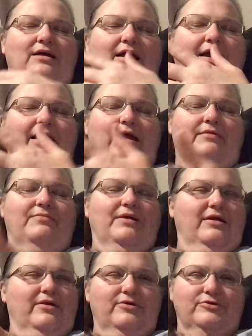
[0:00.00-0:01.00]
and be a
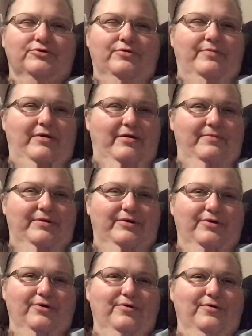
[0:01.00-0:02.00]
little joy bomb in
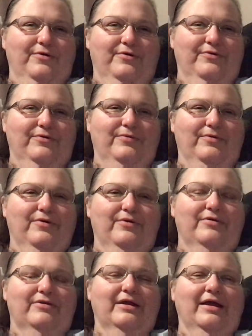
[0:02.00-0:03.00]
your corner of the
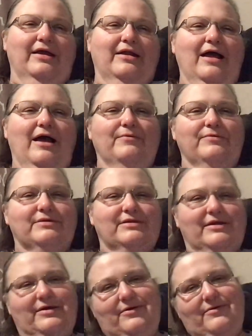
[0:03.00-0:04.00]
world. And I will
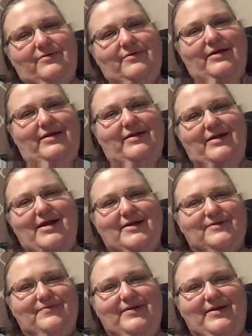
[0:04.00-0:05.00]
see you in the
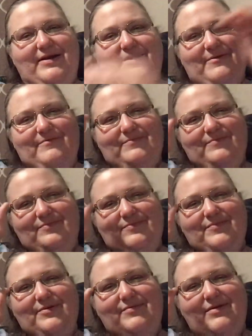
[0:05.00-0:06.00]
next video.
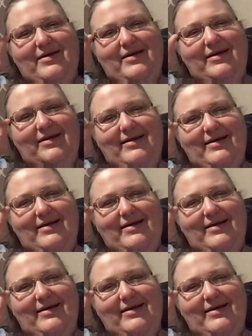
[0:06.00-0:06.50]
Bye-bye.